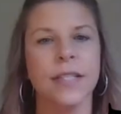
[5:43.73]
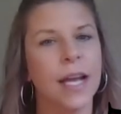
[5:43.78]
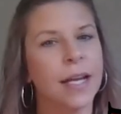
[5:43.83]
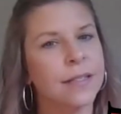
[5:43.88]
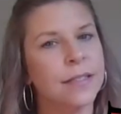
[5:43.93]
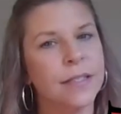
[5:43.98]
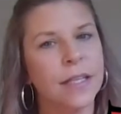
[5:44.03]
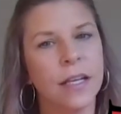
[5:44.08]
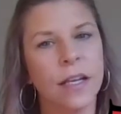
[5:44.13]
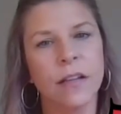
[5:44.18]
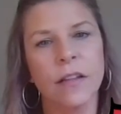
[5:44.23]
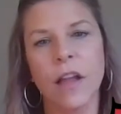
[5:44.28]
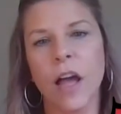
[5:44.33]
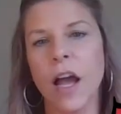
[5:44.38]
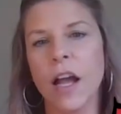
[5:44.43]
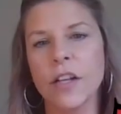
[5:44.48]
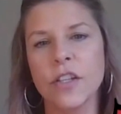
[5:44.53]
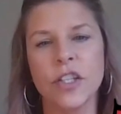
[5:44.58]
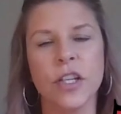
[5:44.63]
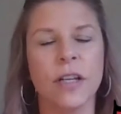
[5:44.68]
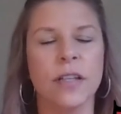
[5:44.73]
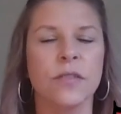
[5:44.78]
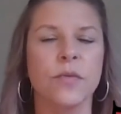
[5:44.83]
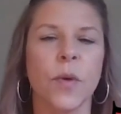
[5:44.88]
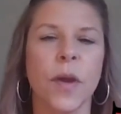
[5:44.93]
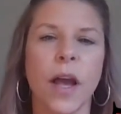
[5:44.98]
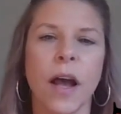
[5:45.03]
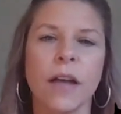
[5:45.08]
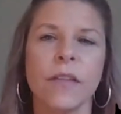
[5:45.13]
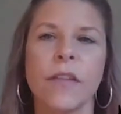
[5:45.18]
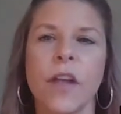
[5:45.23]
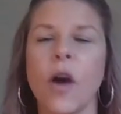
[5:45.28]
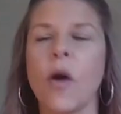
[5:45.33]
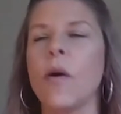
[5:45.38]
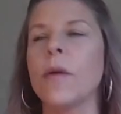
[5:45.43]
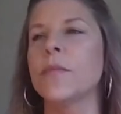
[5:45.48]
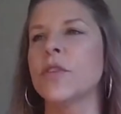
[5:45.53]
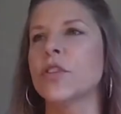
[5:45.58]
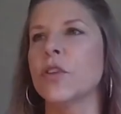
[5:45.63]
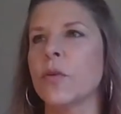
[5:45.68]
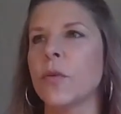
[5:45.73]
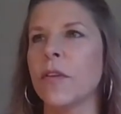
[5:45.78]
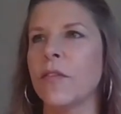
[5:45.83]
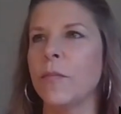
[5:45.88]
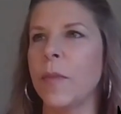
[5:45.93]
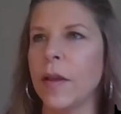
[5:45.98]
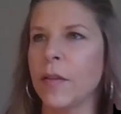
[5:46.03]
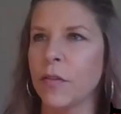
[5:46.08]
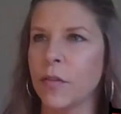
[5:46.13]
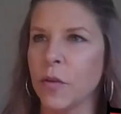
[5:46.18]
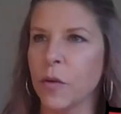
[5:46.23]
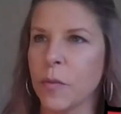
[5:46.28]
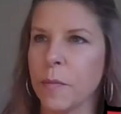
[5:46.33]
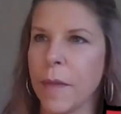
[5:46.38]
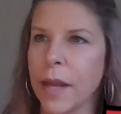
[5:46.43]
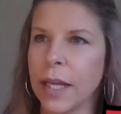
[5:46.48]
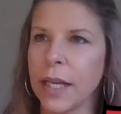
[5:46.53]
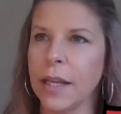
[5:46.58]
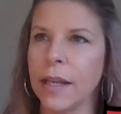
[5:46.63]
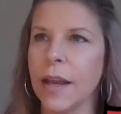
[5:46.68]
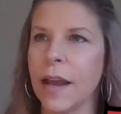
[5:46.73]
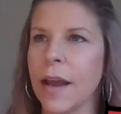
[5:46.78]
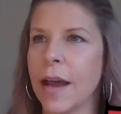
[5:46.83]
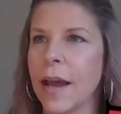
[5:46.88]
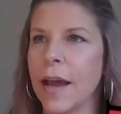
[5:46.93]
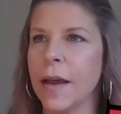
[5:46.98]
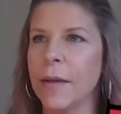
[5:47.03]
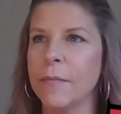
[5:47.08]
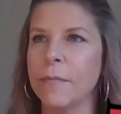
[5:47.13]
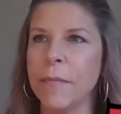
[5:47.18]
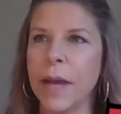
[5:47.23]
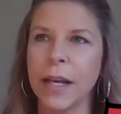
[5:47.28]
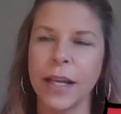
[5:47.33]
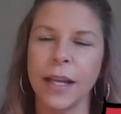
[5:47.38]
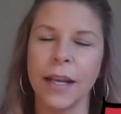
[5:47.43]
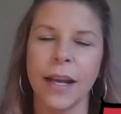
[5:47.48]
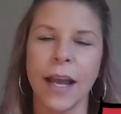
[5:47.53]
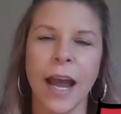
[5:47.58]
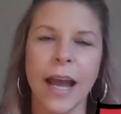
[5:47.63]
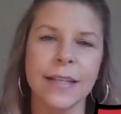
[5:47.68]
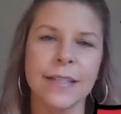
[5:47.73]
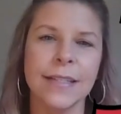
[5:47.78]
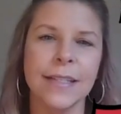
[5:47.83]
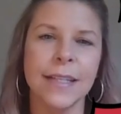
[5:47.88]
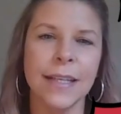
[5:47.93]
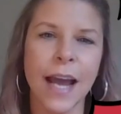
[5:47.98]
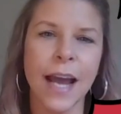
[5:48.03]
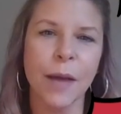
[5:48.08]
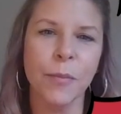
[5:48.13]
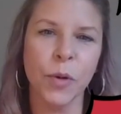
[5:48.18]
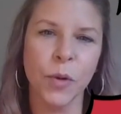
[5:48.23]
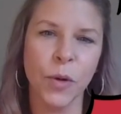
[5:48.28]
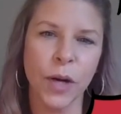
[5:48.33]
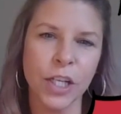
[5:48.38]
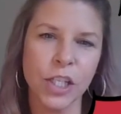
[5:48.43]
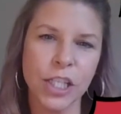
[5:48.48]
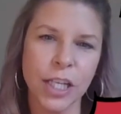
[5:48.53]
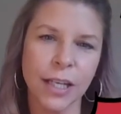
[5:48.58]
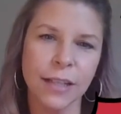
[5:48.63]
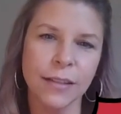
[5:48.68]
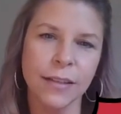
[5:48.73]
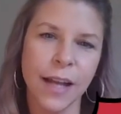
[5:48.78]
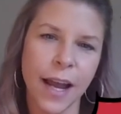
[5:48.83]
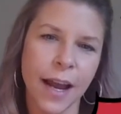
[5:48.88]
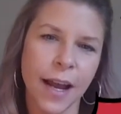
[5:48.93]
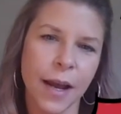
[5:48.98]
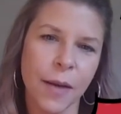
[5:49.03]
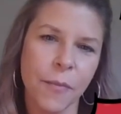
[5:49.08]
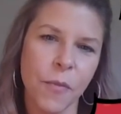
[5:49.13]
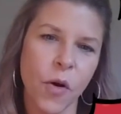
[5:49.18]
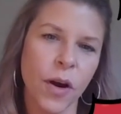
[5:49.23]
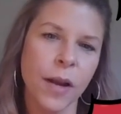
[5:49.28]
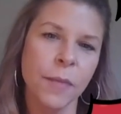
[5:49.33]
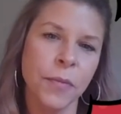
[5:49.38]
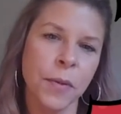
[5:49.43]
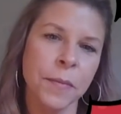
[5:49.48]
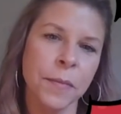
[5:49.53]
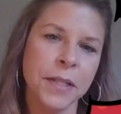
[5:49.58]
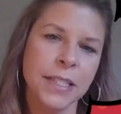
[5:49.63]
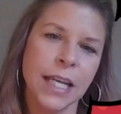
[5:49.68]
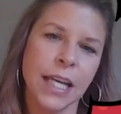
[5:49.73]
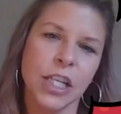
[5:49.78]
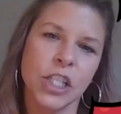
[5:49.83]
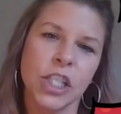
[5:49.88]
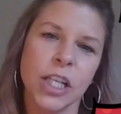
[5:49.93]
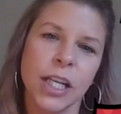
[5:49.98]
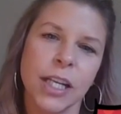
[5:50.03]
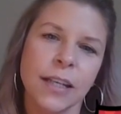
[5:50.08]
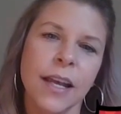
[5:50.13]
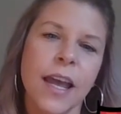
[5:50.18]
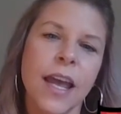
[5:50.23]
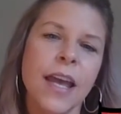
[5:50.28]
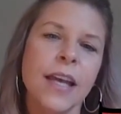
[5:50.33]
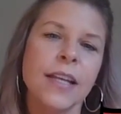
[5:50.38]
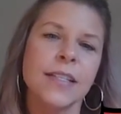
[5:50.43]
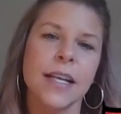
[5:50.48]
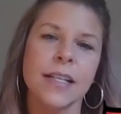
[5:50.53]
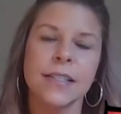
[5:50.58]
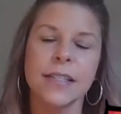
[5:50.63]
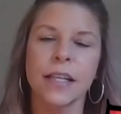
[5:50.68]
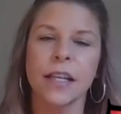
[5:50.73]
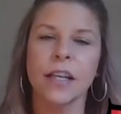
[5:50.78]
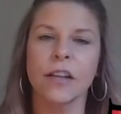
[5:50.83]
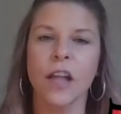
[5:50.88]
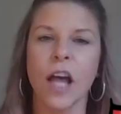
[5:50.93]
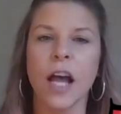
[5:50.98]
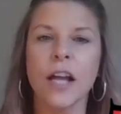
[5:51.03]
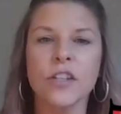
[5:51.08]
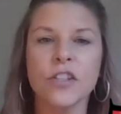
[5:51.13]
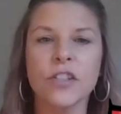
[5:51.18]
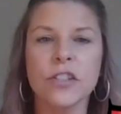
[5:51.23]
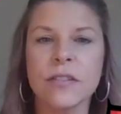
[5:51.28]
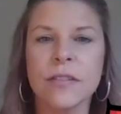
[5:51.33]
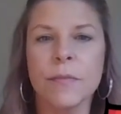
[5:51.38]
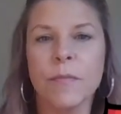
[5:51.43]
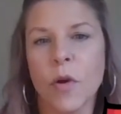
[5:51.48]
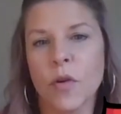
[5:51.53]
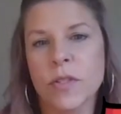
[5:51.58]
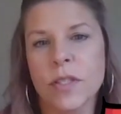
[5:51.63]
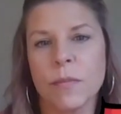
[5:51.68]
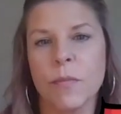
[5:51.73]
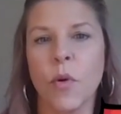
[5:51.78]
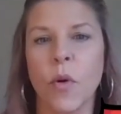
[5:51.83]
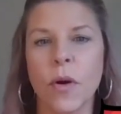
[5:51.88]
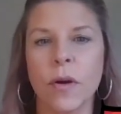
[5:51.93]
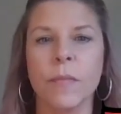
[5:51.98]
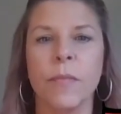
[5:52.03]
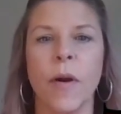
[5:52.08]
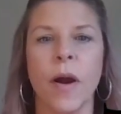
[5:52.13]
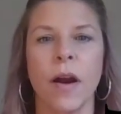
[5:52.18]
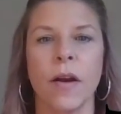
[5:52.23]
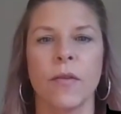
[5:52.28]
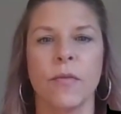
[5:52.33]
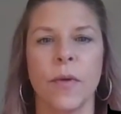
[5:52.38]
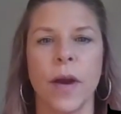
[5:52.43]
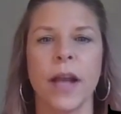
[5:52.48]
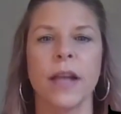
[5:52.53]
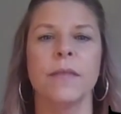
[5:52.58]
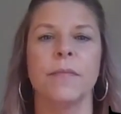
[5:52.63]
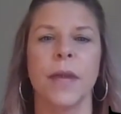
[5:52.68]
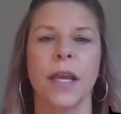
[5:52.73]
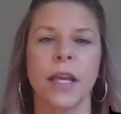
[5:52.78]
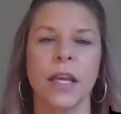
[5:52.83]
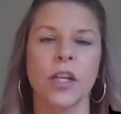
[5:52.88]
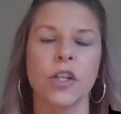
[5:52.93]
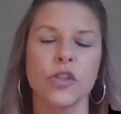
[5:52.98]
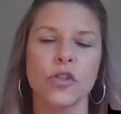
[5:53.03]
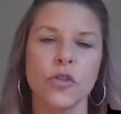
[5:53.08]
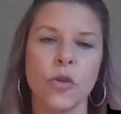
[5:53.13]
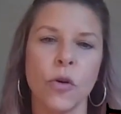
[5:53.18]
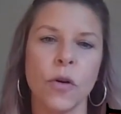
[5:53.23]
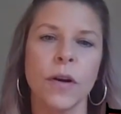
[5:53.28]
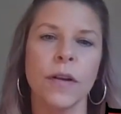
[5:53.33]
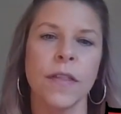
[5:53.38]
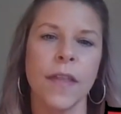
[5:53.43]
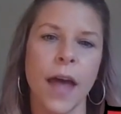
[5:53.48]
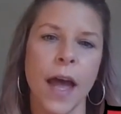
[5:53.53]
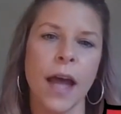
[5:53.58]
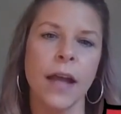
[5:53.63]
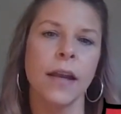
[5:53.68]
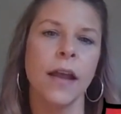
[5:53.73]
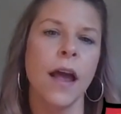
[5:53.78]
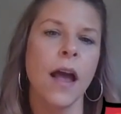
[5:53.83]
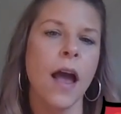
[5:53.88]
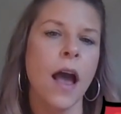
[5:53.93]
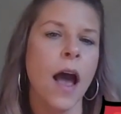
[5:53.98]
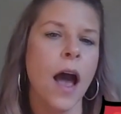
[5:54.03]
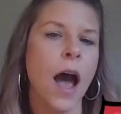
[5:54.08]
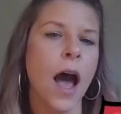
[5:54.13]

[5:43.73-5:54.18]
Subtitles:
Testing and launch, as we all know, I'm sure we've been through many an IT operation or implementation. Testing and launch is the most important part, right? Making sure that